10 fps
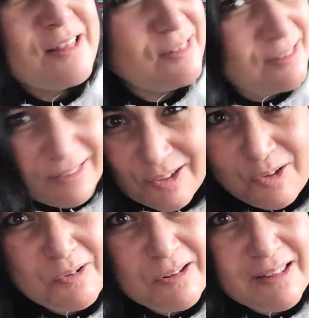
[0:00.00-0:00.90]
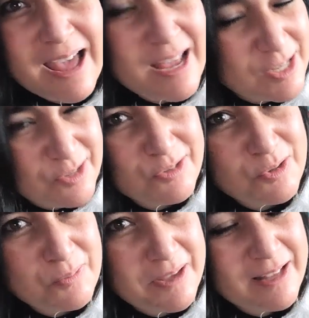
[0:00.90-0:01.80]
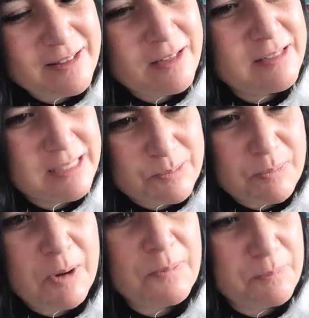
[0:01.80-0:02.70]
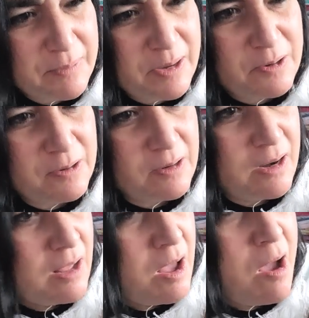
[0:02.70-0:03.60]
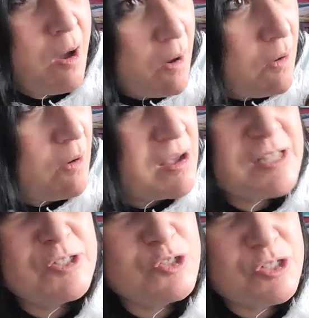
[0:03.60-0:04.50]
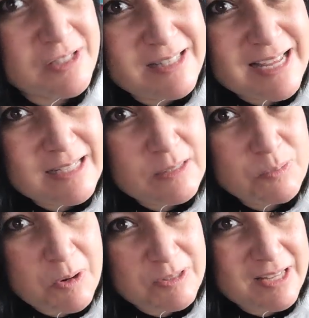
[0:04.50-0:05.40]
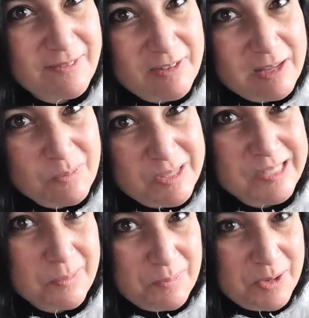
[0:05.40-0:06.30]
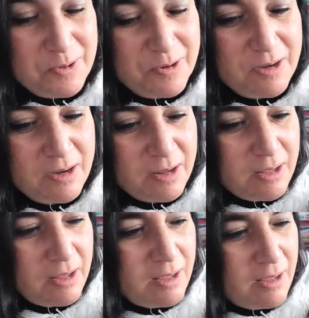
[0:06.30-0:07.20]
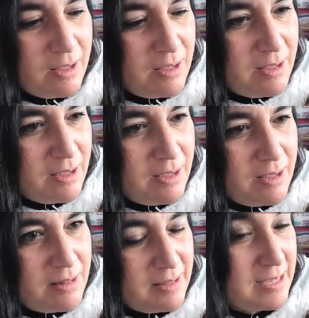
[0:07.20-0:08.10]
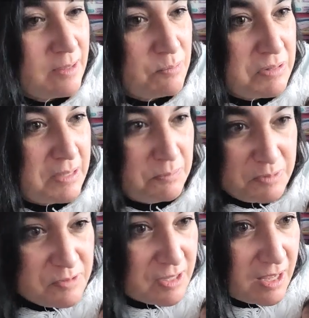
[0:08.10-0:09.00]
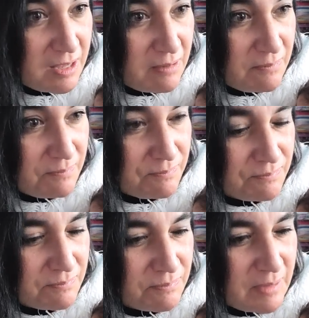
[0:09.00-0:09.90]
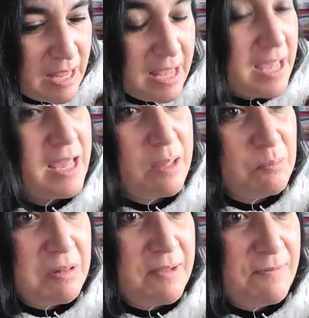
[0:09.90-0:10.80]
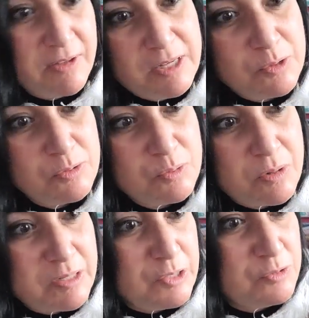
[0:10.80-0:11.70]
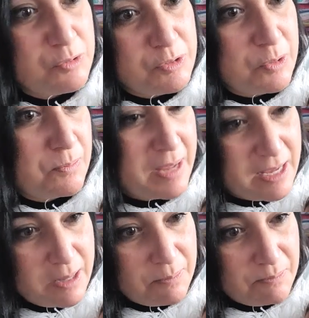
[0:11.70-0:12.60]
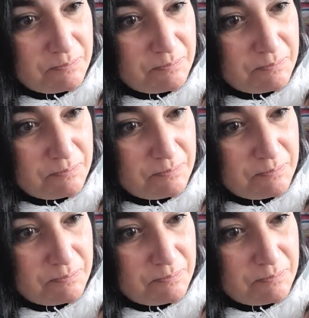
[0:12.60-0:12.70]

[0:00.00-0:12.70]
Google that, YouTube it, smart mirror. Oh, it's just like a smart TV, but it's a mirror. It can play music. It can play videos while you do your makeup.